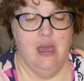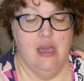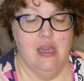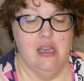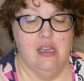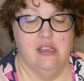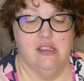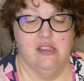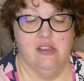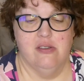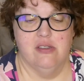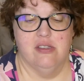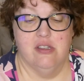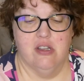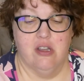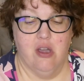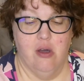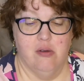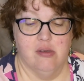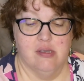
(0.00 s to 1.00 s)
He's used to
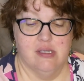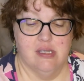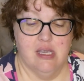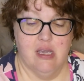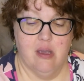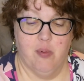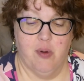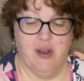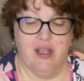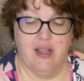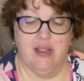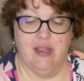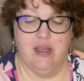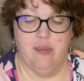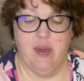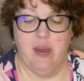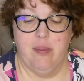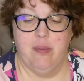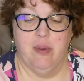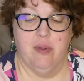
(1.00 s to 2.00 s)
coaxing prickly
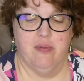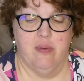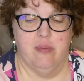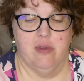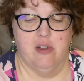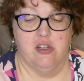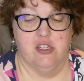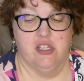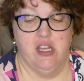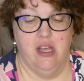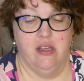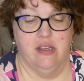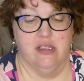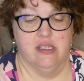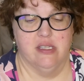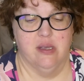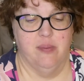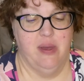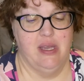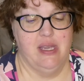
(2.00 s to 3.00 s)
people from their
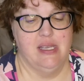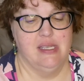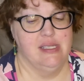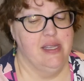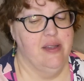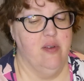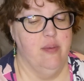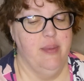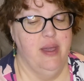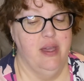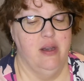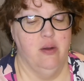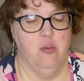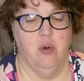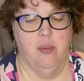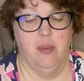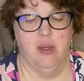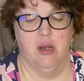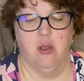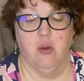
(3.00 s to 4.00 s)
shells, but he's never met a
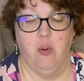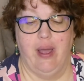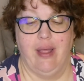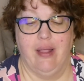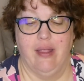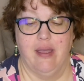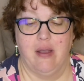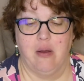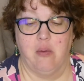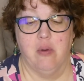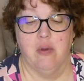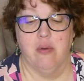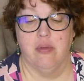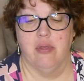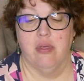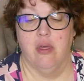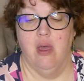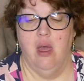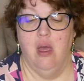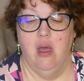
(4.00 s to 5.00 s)
woman quite like Ruth.
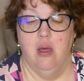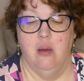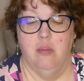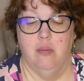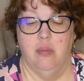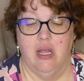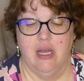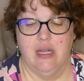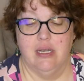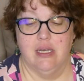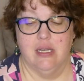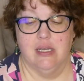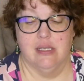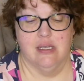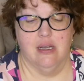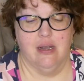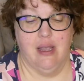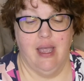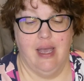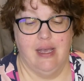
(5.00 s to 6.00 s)
Blunt,
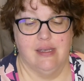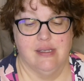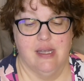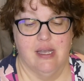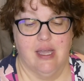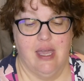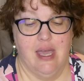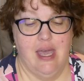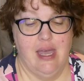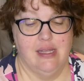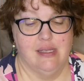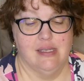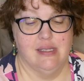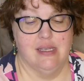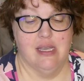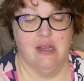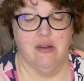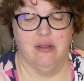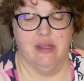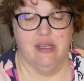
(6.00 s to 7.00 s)
sarcastic, and
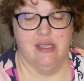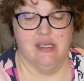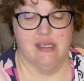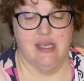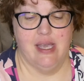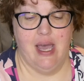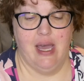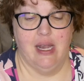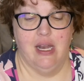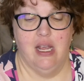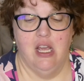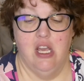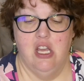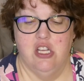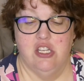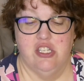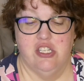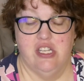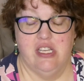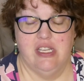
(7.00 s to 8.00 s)
secretly sad,
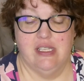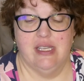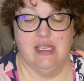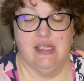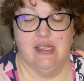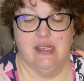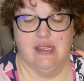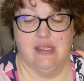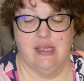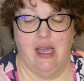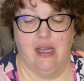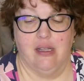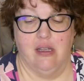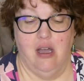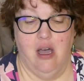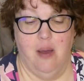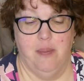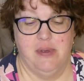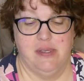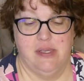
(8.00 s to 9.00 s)
she's his exact
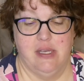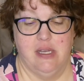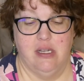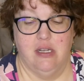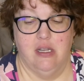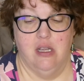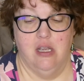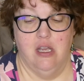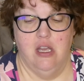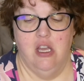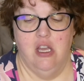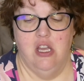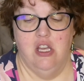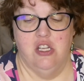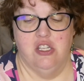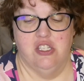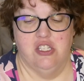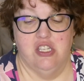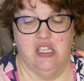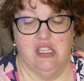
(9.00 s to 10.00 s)
opposite.
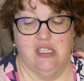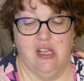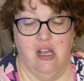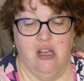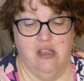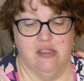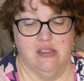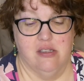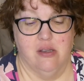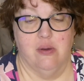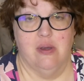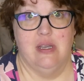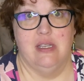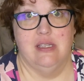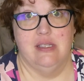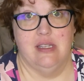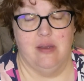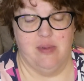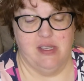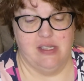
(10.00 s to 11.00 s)
She's also
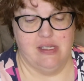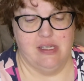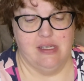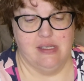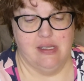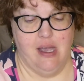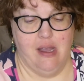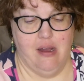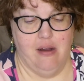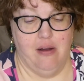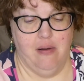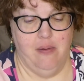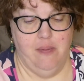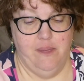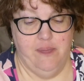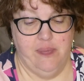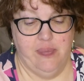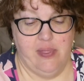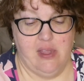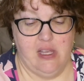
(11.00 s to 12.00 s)
his deepest desire.
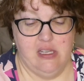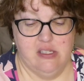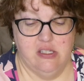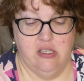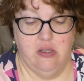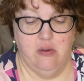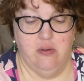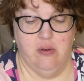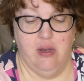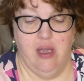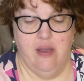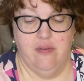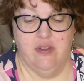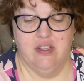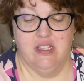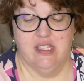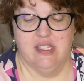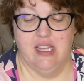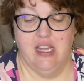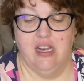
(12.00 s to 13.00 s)
Soon,
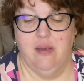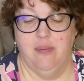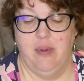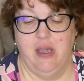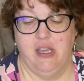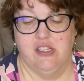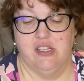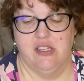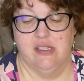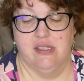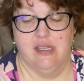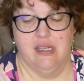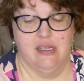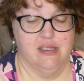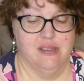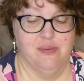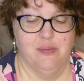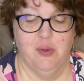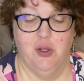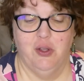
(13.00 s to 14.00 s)
Evan's steady patience and
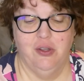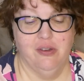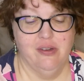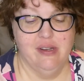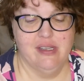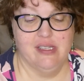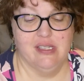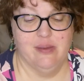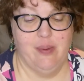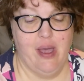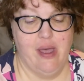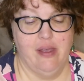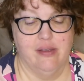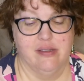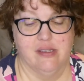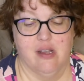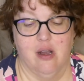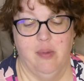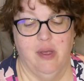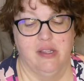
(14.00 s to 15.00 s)
smoldering
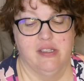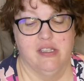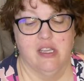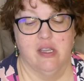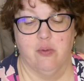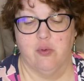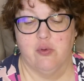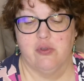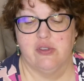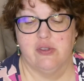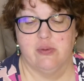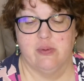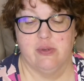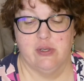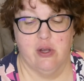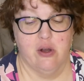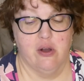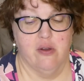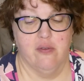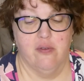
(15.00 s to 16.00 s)
smiles are melting Ruth's
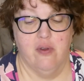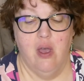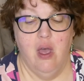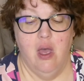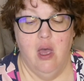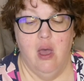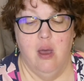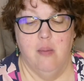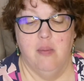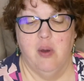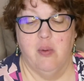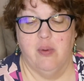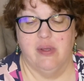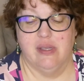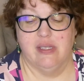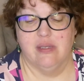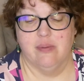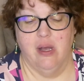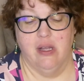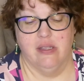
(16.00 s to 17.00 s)
reserve, but when
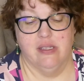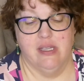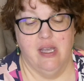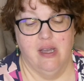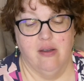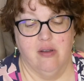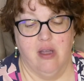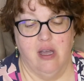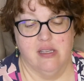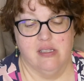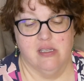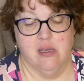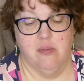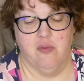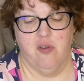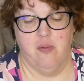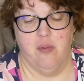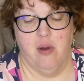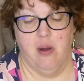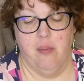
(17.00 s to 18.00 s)
small-town gossip
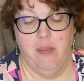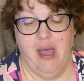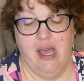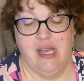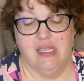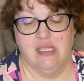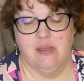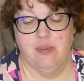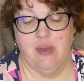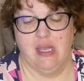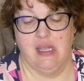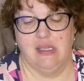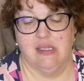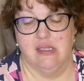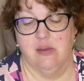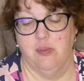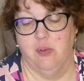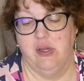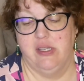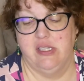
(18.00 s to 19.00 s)
from her past begins
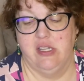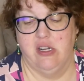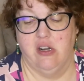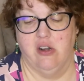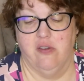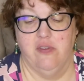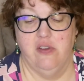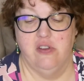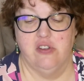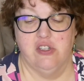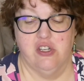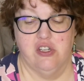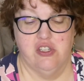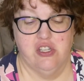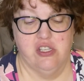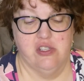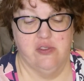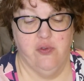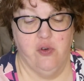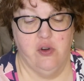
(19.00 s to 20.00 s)
to poison her future,
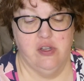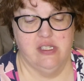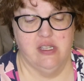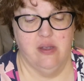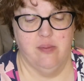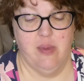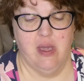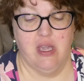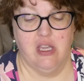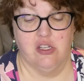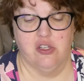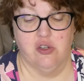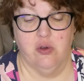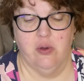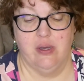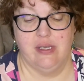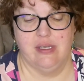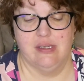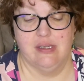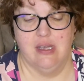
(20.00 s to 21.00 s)
she's forced to make a
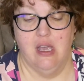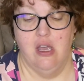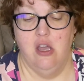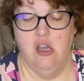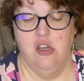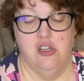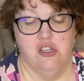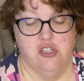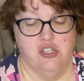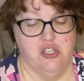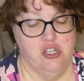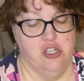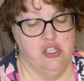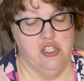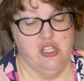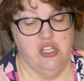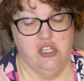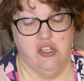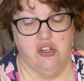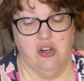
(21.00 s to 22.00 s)
choice. Should
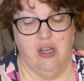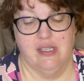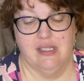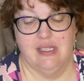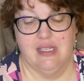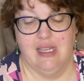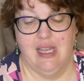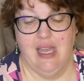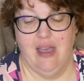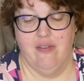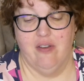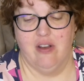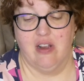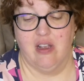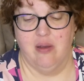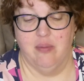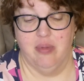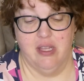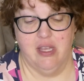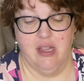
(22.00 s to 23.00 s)
she trust Evan
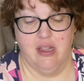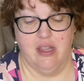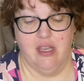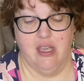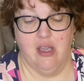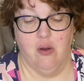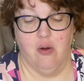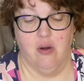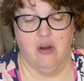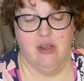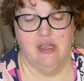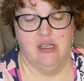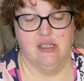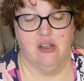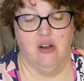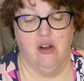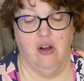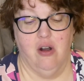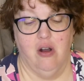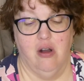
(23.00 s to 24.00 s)
completely, or is
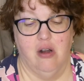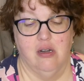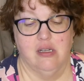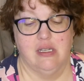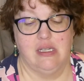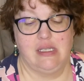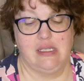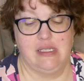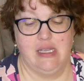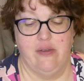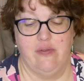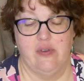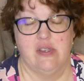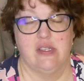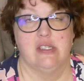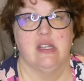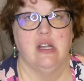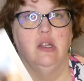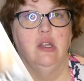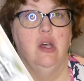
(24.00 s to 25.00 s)
her heart
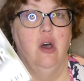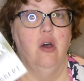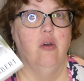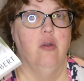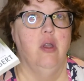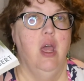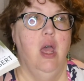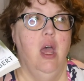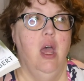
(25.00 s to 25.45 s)
safest alone?